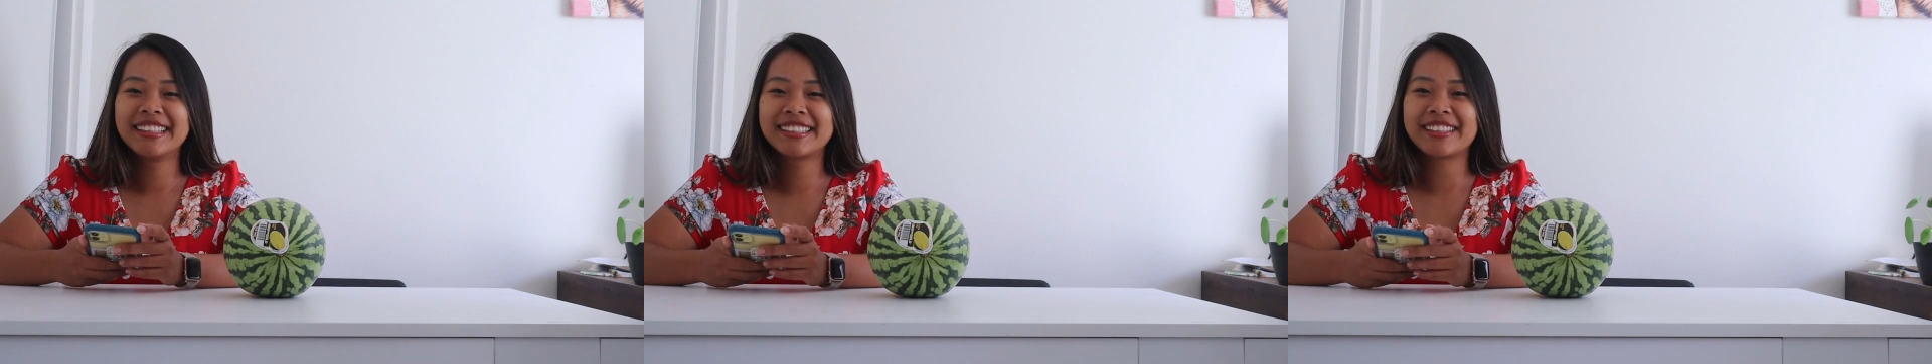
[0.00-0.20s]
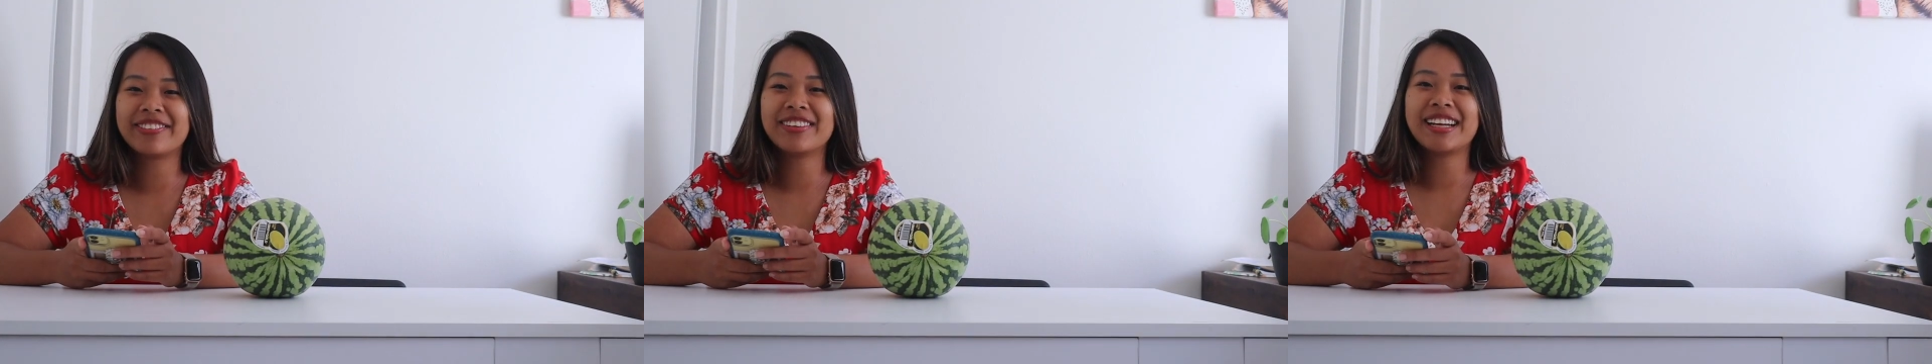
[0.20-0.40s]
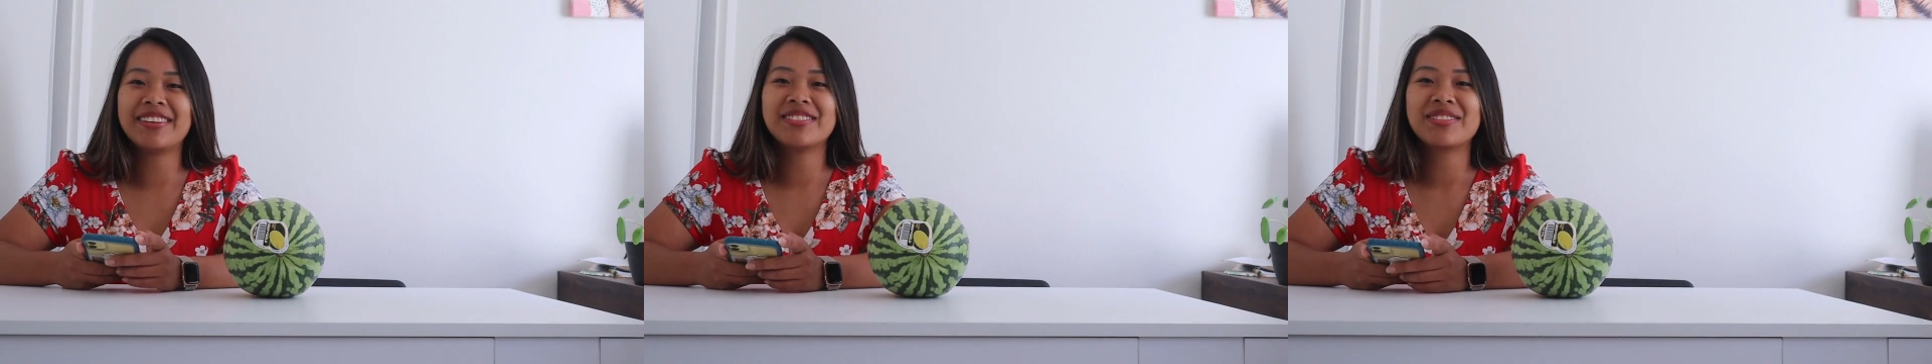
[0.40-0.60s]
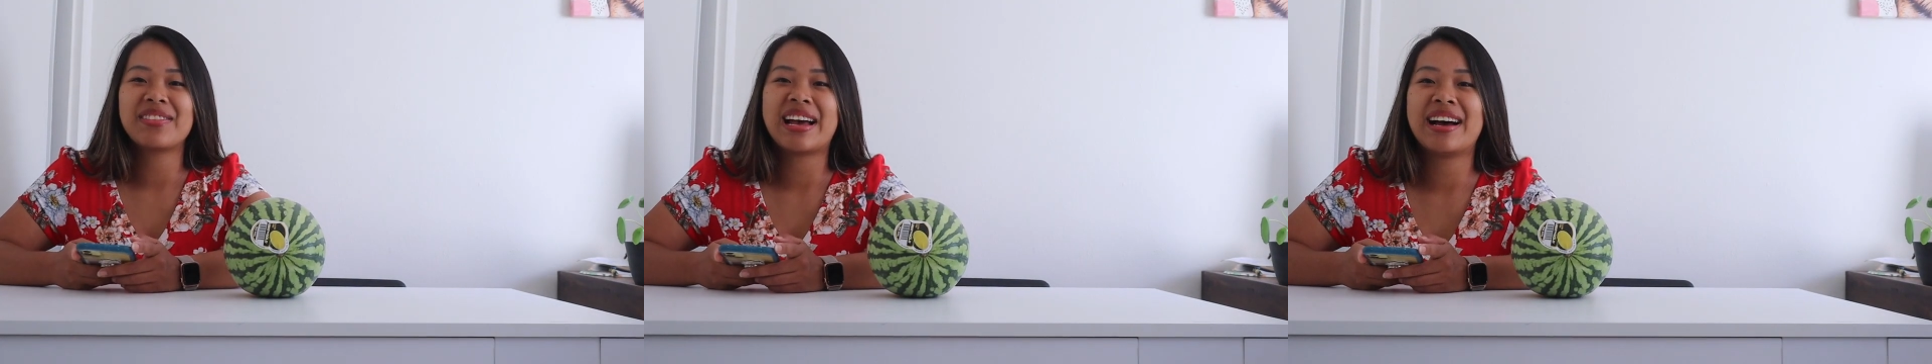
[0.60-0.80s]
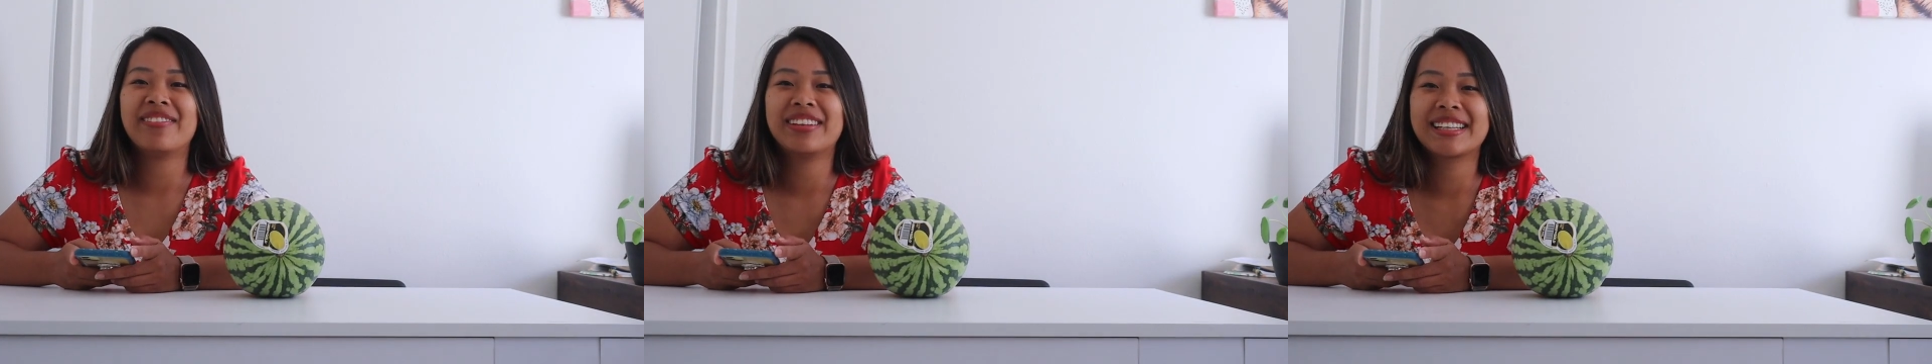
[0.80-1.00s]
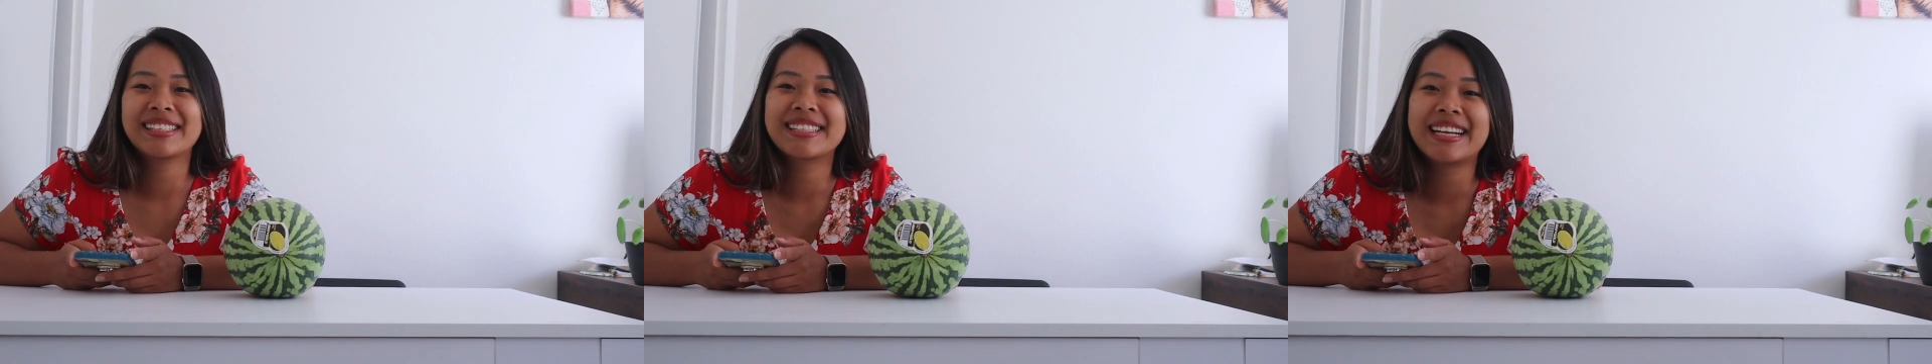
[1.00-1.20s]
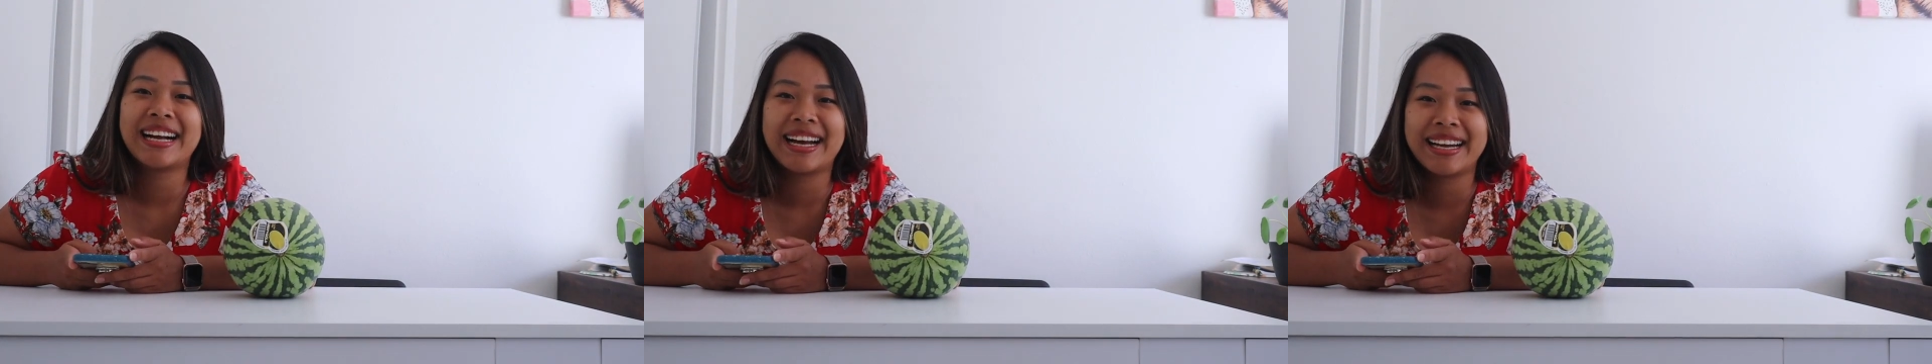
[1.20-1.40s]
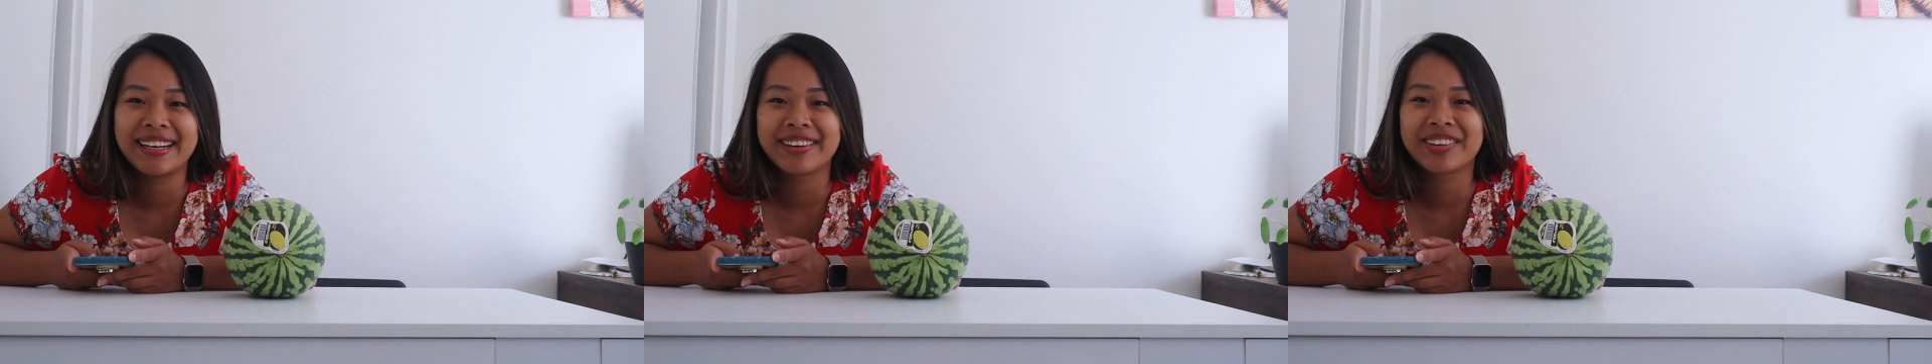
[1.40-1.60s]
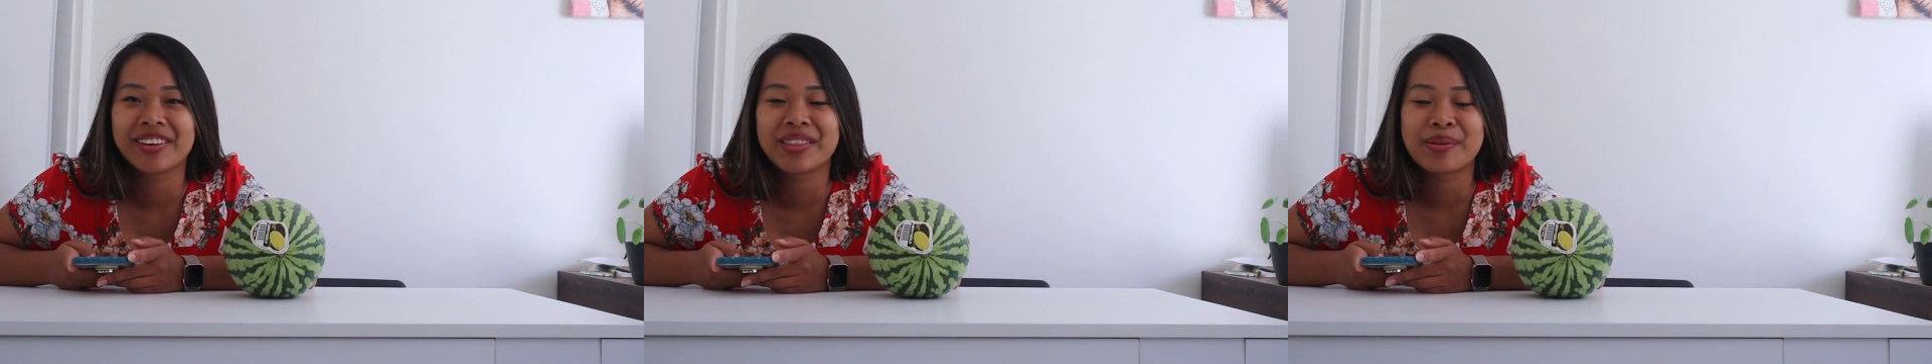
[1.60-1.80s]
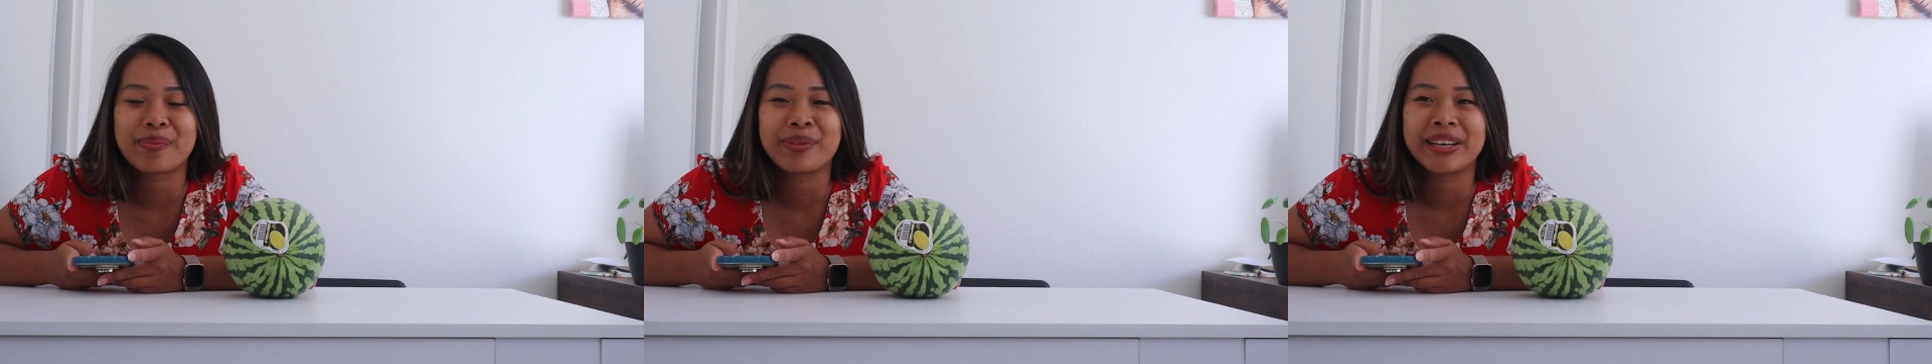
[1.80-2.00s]
Sometimes Pav likes to hide
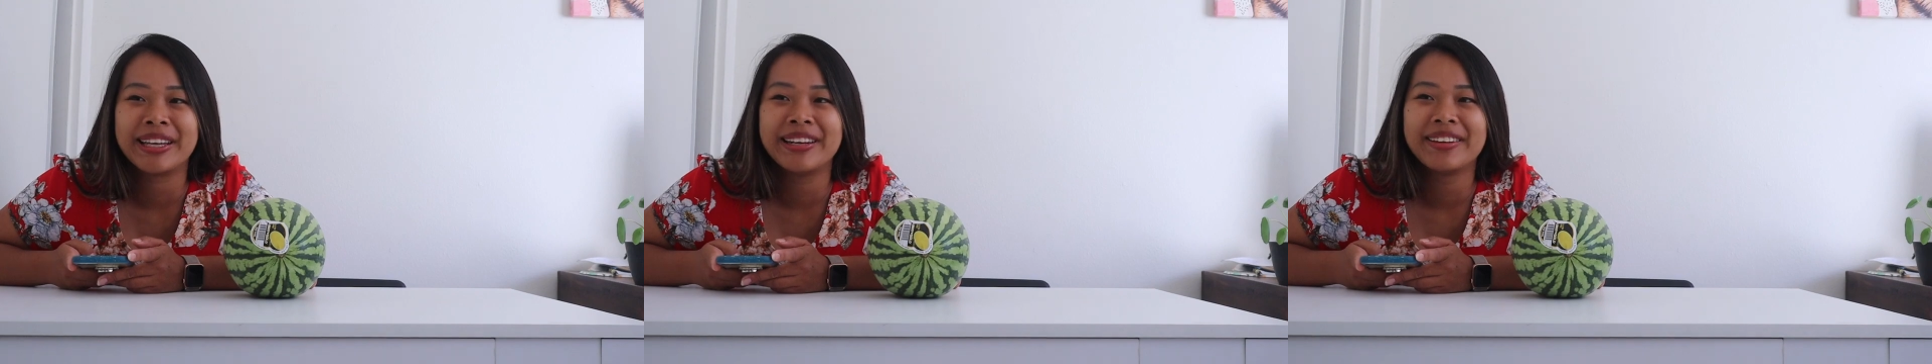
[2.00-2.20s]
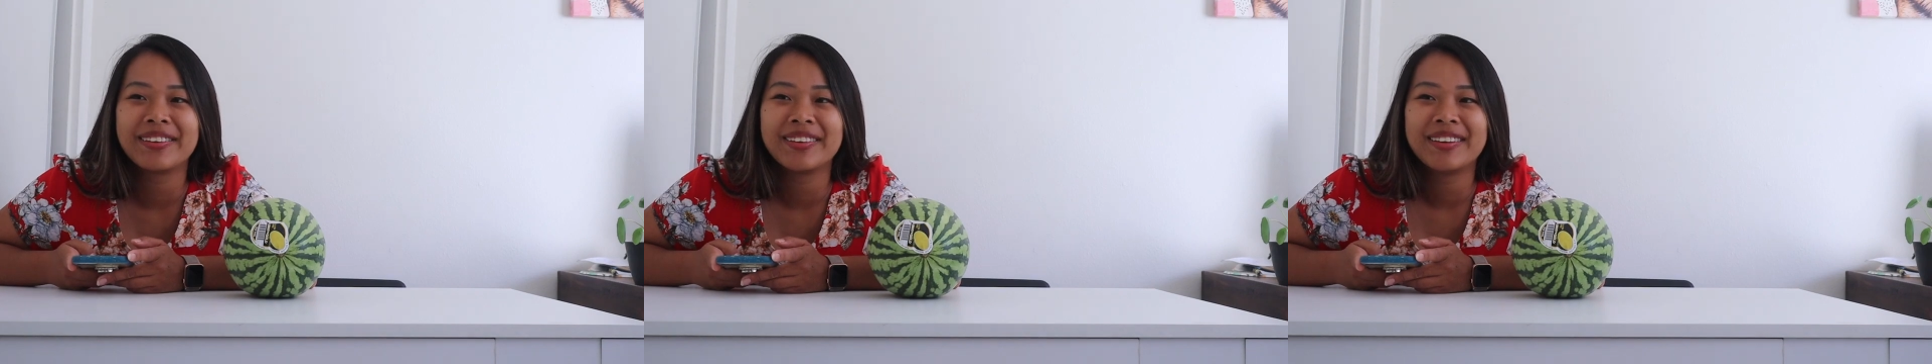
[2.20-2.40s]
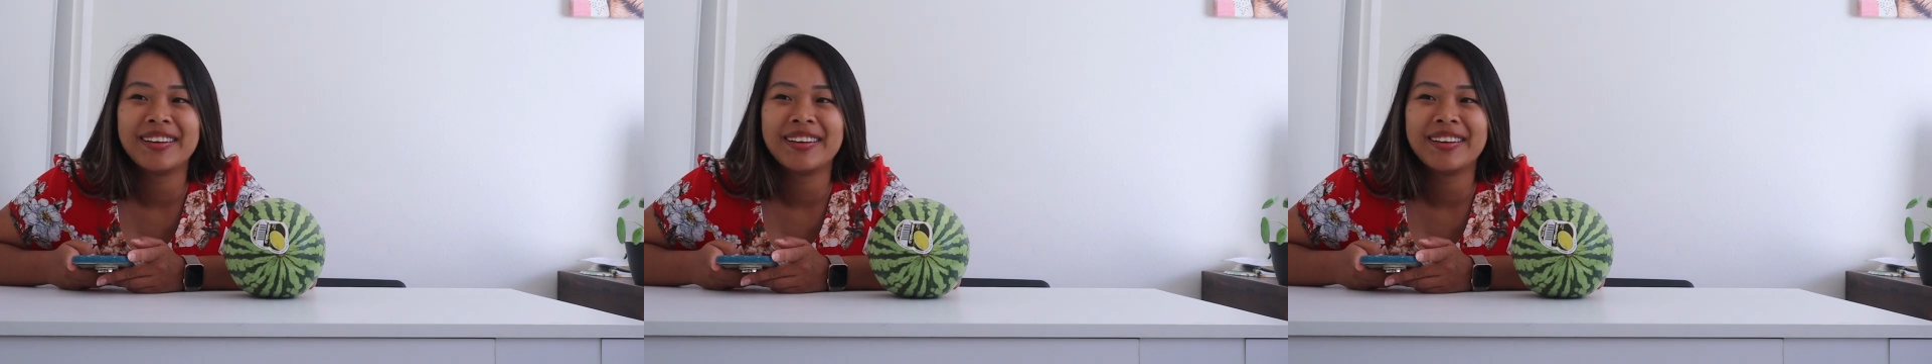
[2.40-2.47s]
under the bed